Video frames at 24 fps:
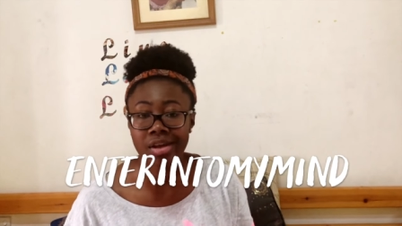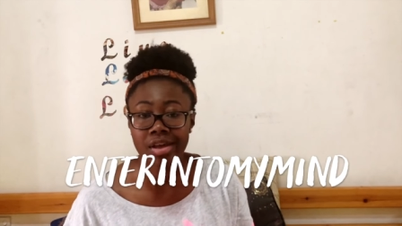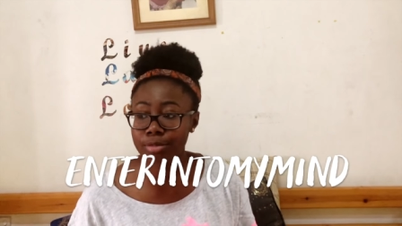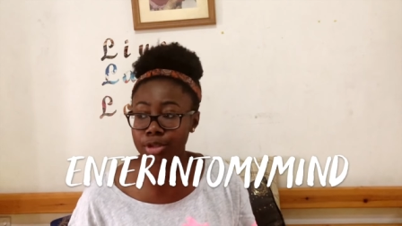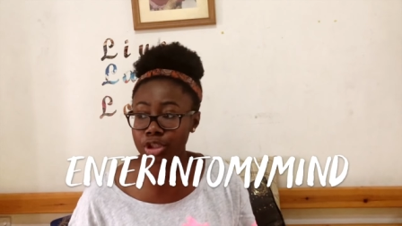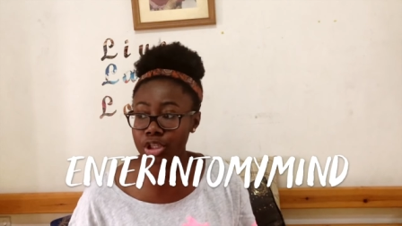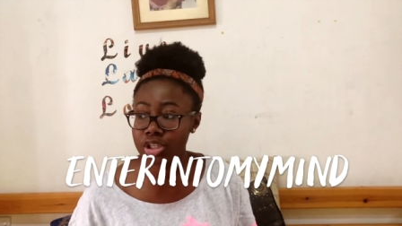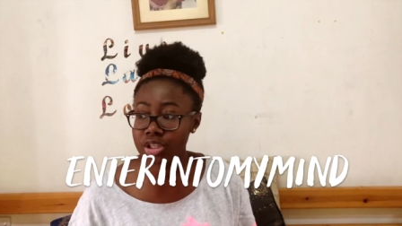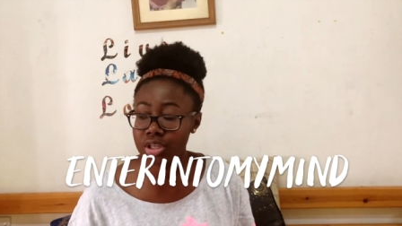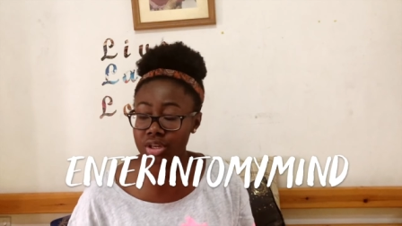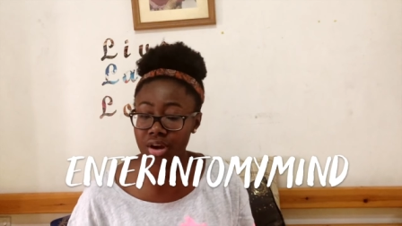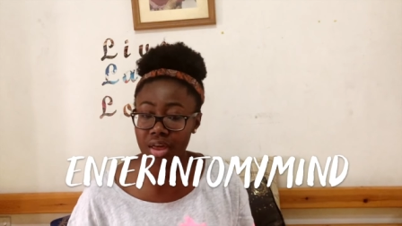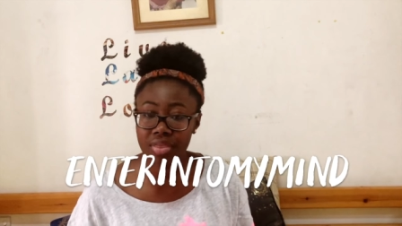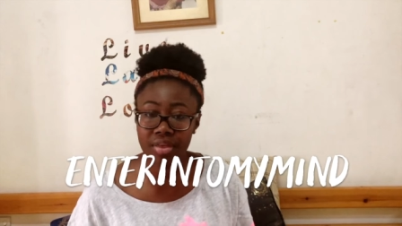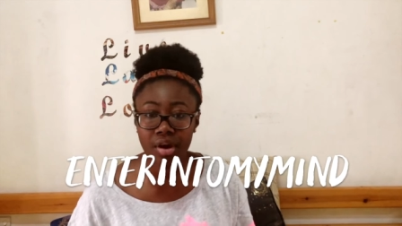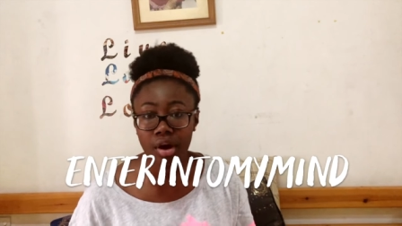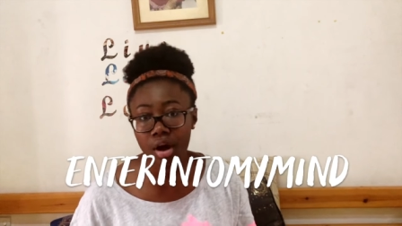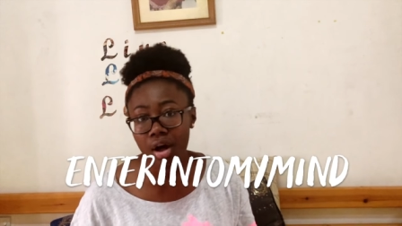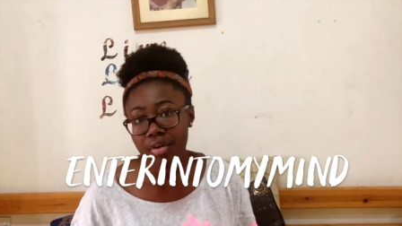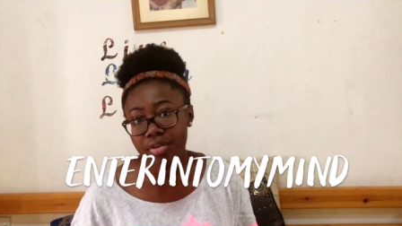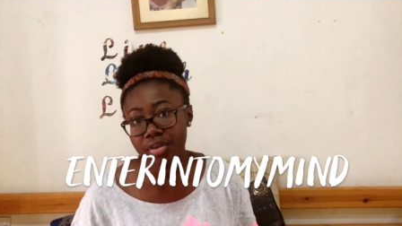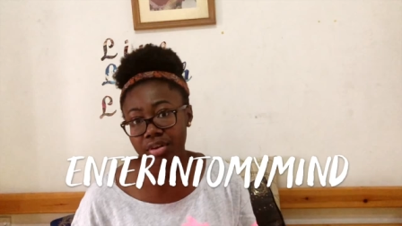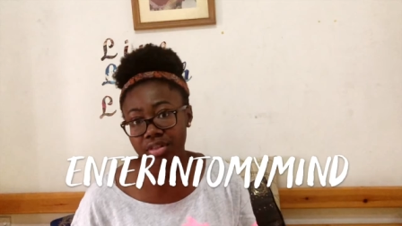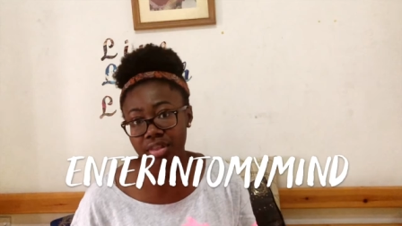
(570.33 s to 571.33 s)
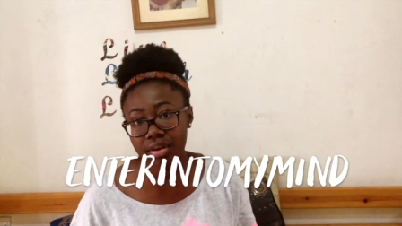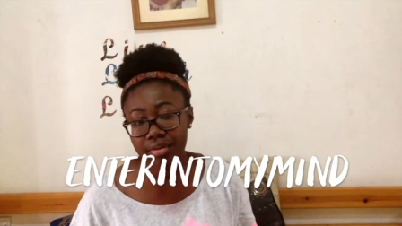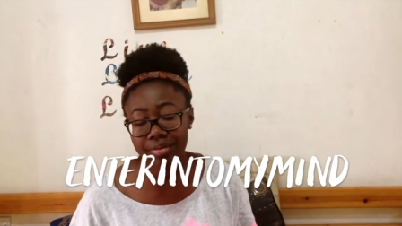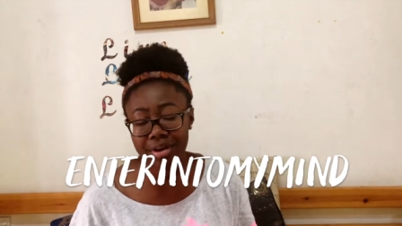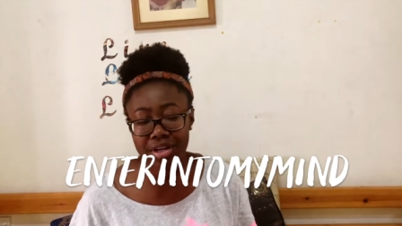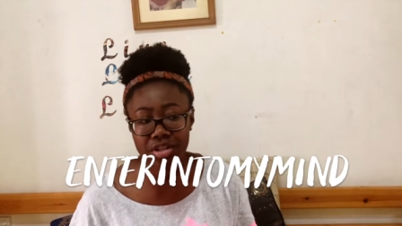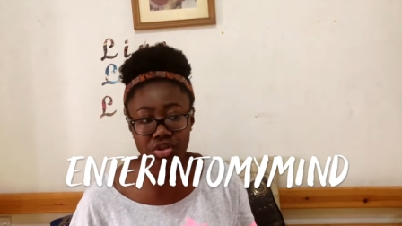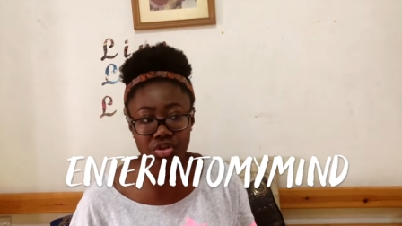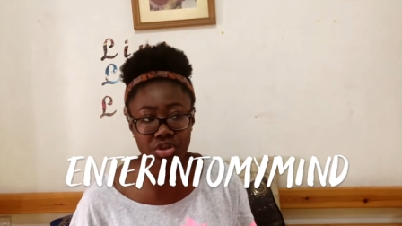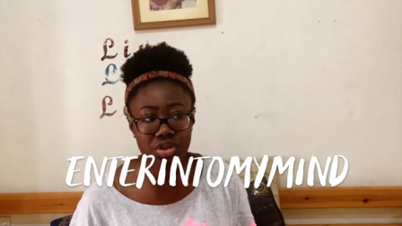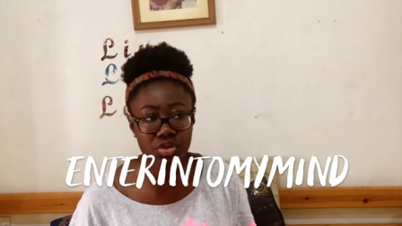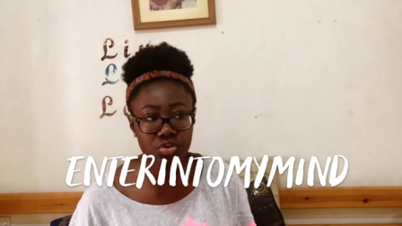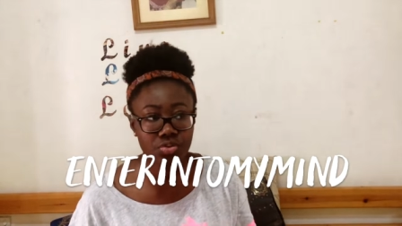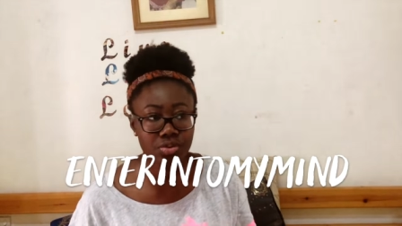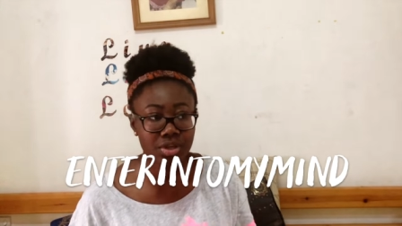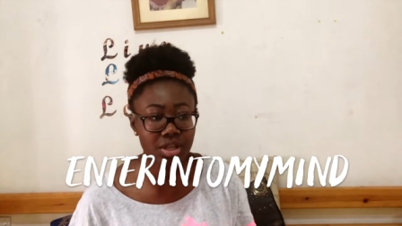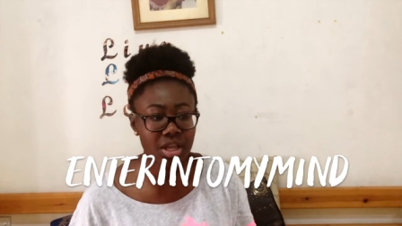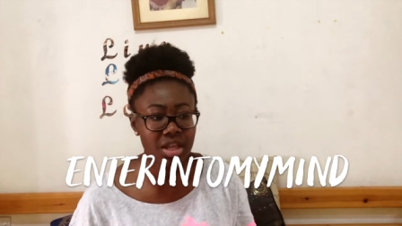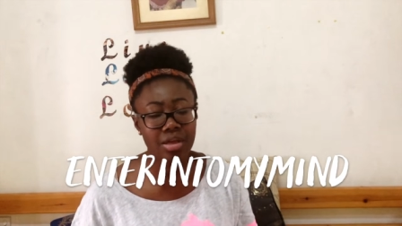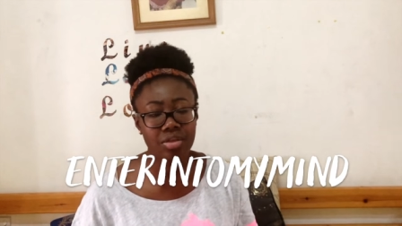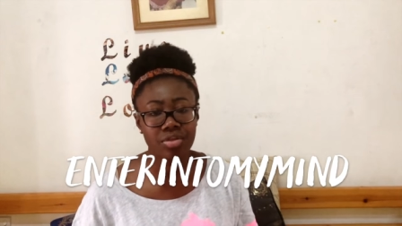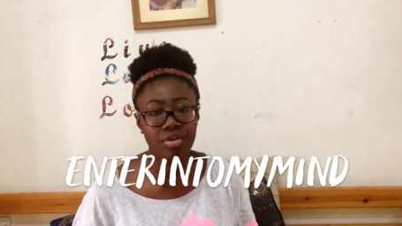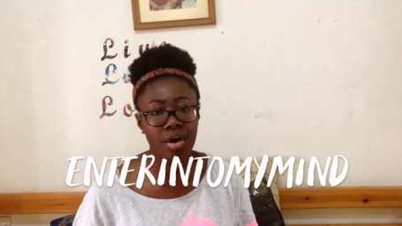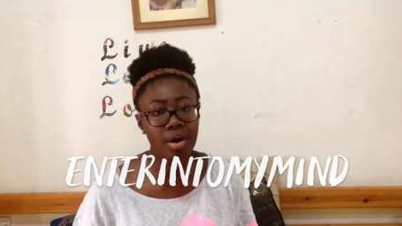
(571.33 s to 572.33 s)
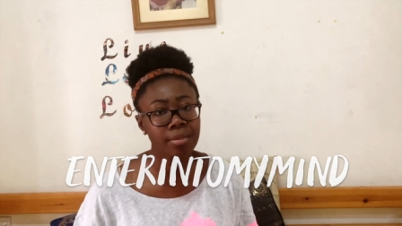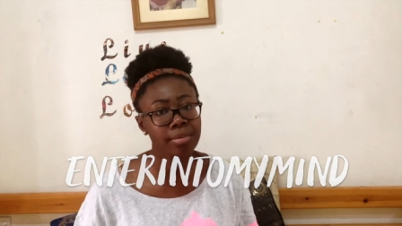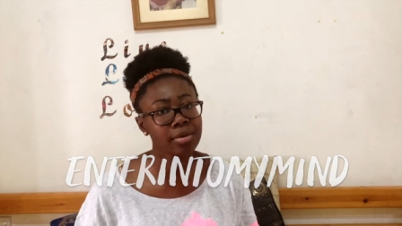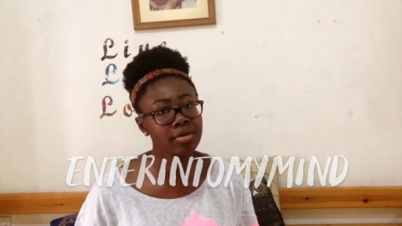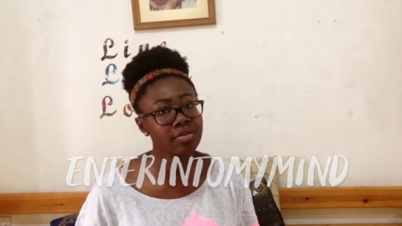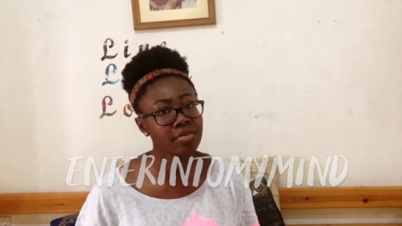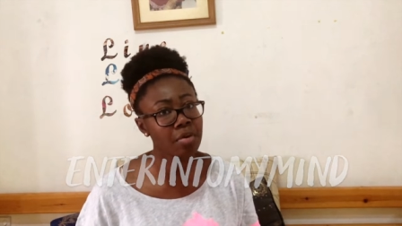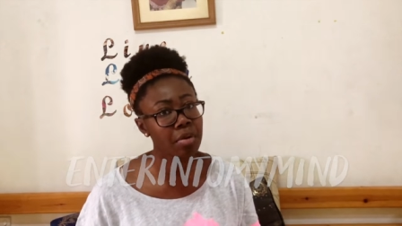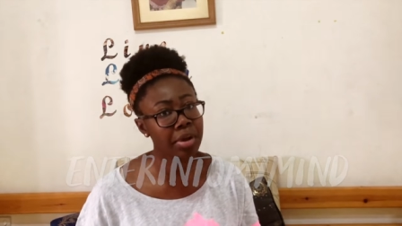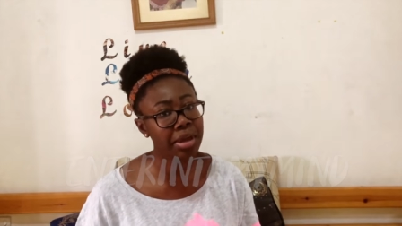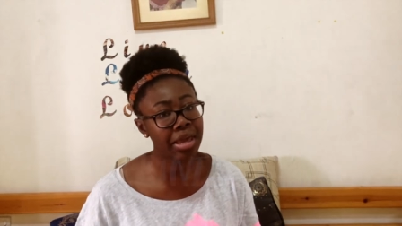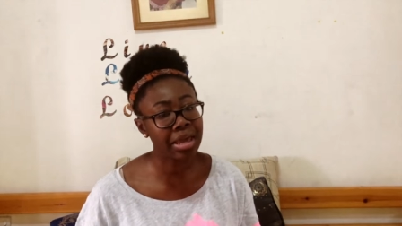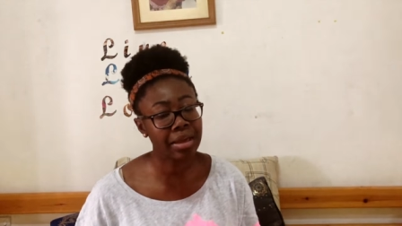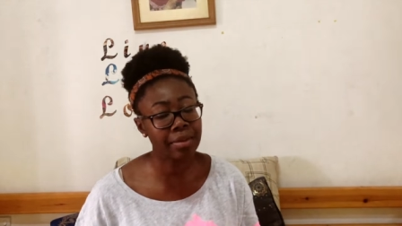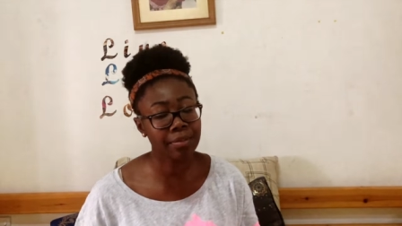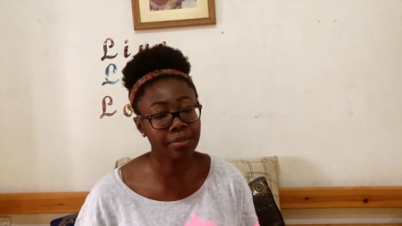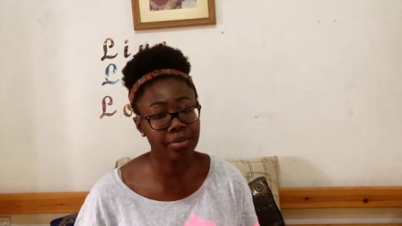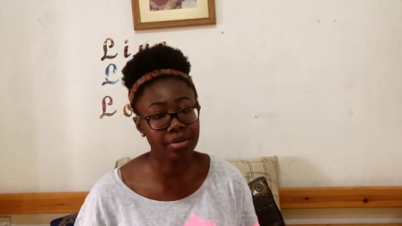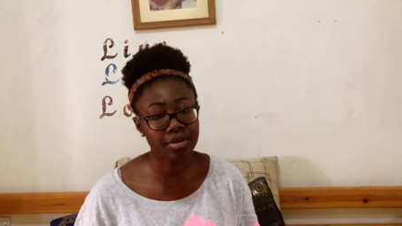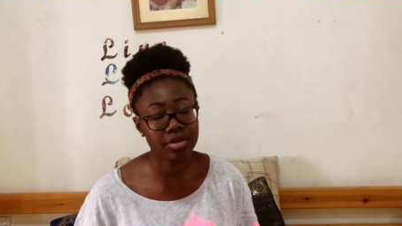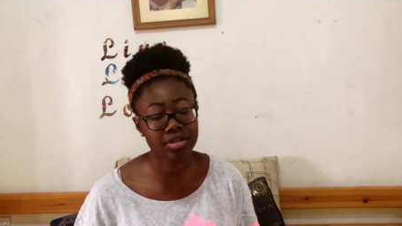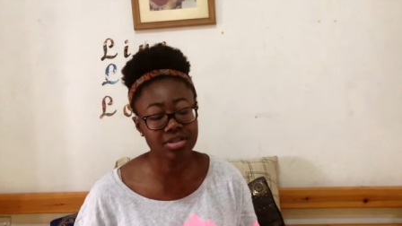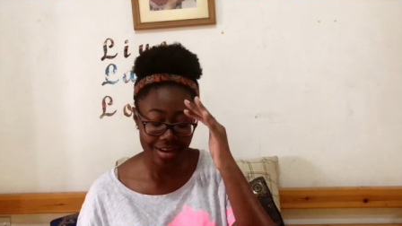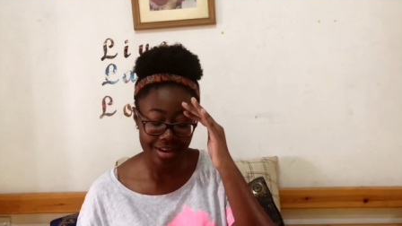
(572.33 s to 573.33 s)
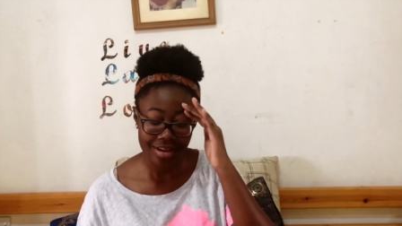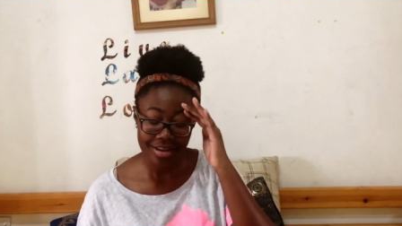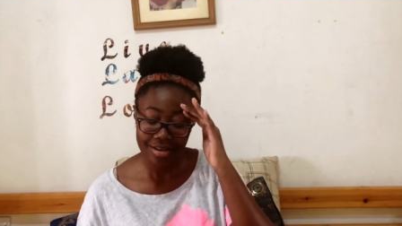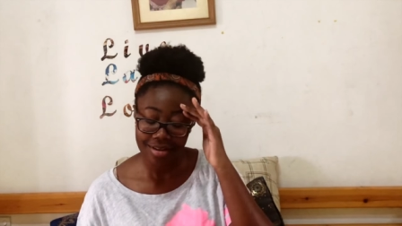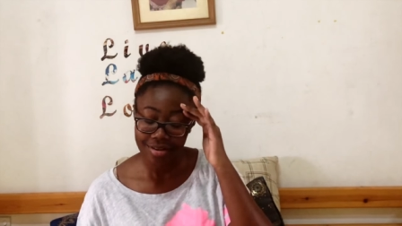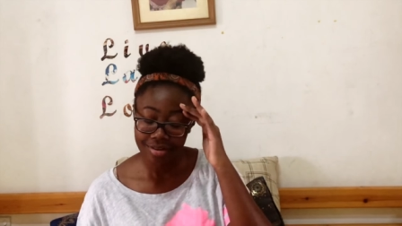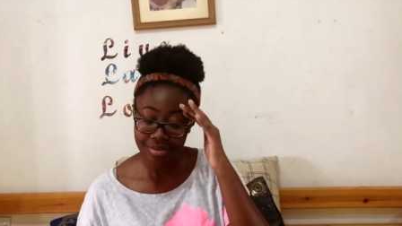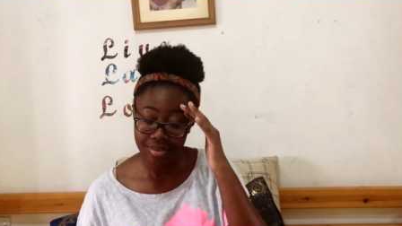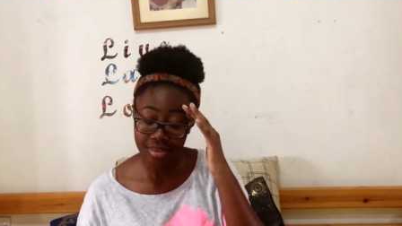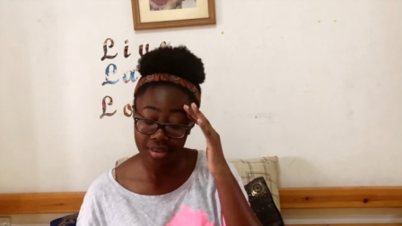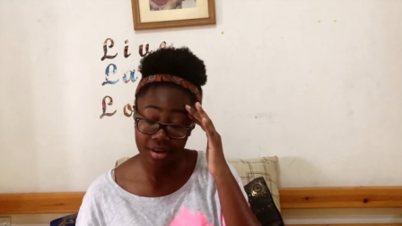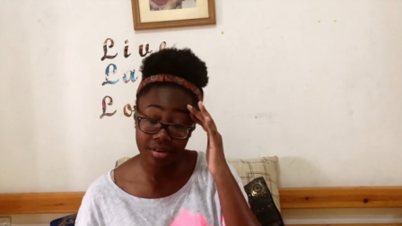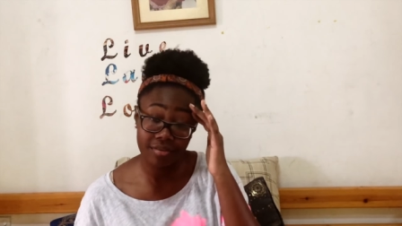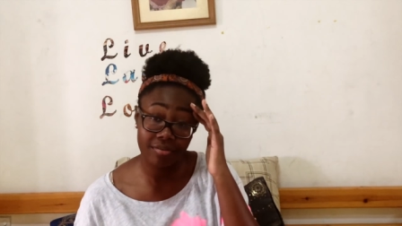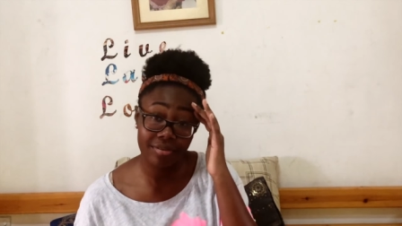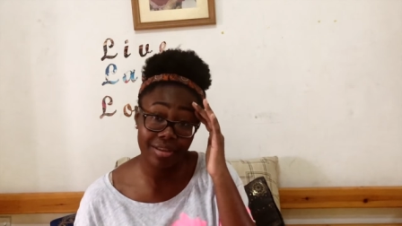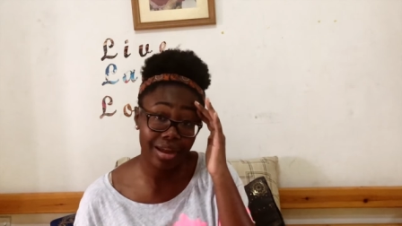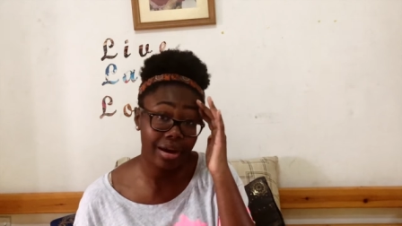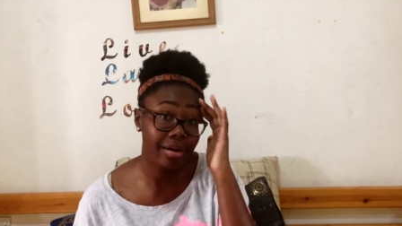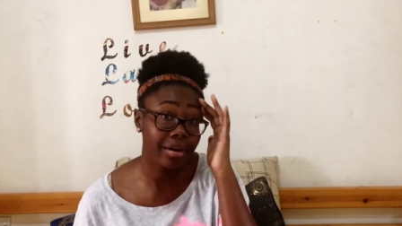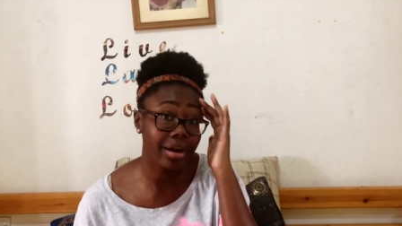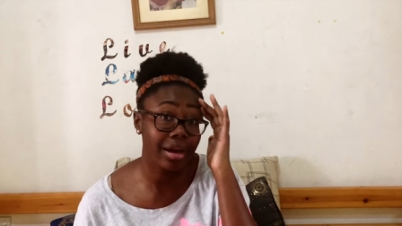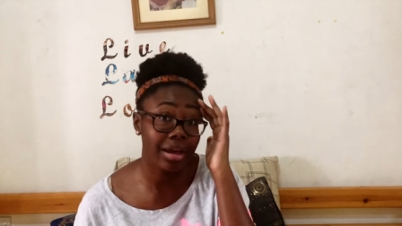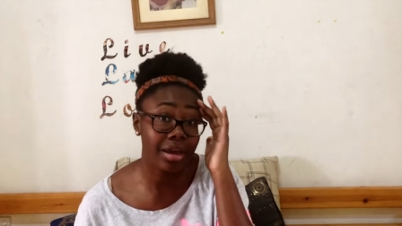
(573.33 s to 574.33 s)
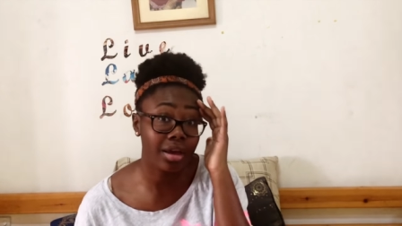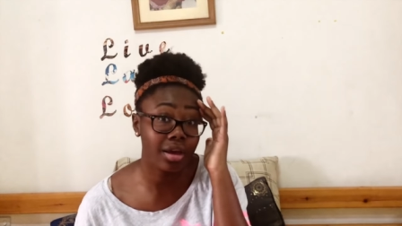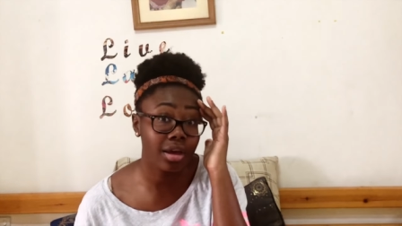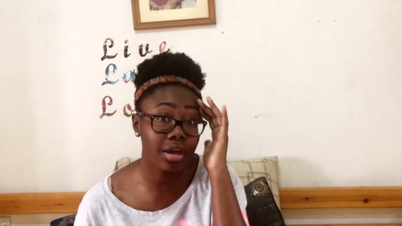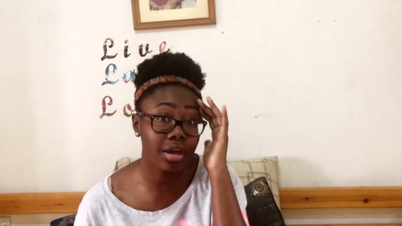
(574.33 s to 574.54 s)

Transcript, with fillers: She's another author that writes these really thought-provoking books. They're very